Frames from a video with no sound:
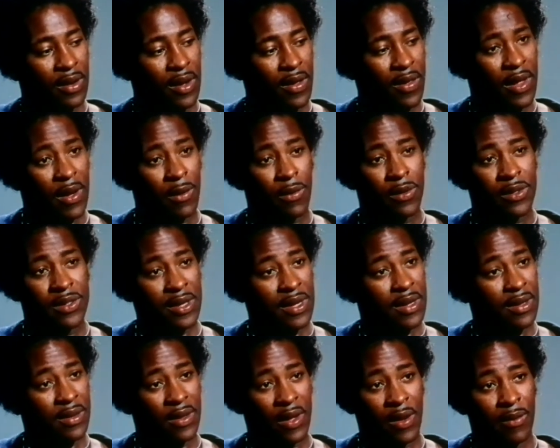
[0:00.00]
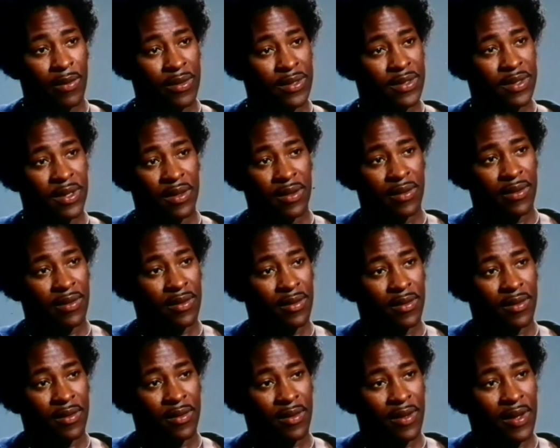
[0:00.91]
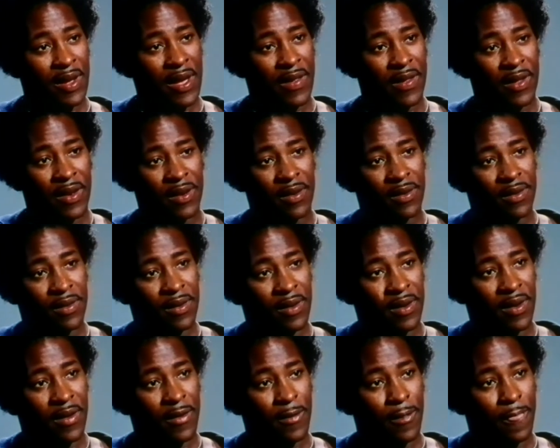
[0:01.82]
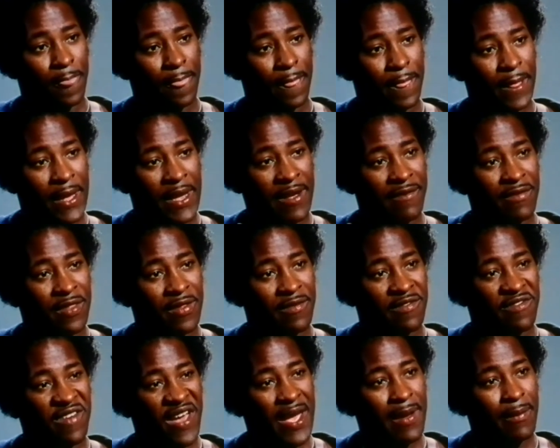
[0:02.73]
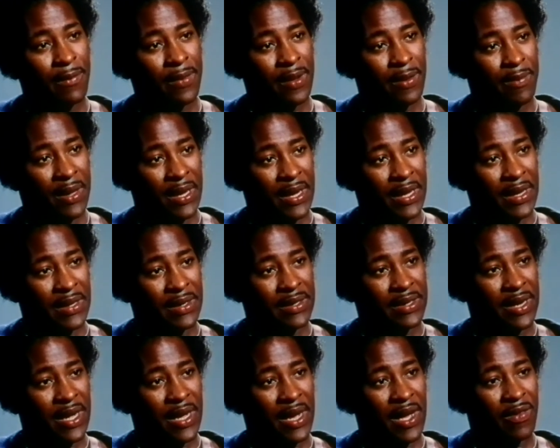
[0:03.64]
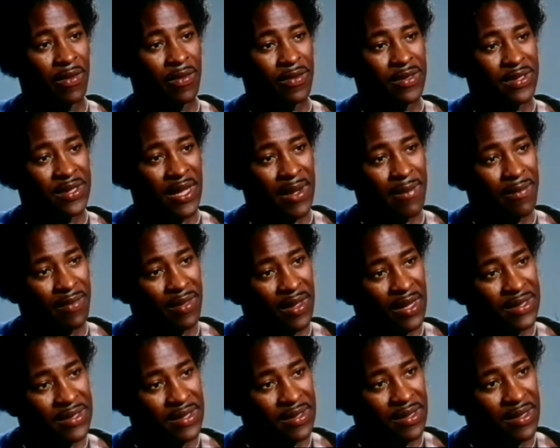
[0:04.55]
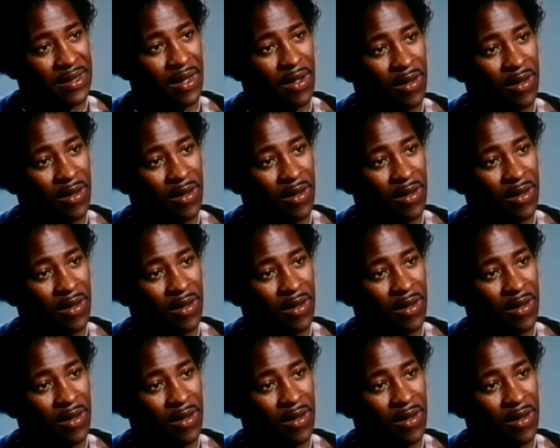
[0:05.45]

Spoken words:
And that was it. And then even the family began to take on those same things at the